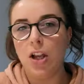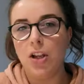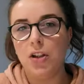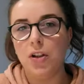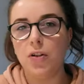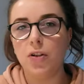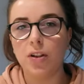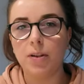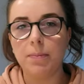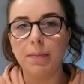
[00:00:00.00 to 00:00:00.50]

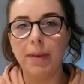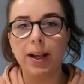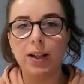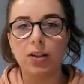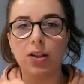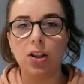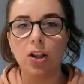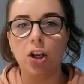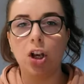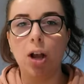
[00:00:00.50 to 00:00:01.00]
You just
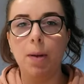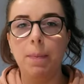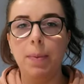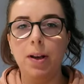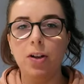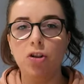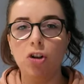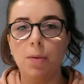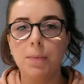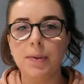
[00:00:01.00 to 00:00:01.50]
mix with a
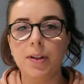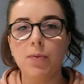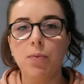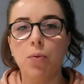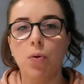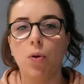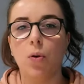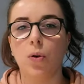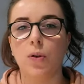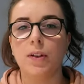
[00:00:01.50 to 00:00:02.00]
couple of drops of
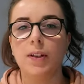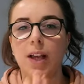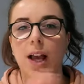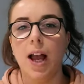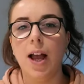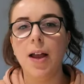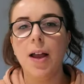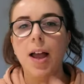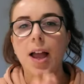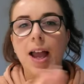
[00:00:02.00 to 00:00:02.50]

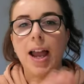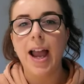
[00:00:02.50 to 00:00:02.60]
water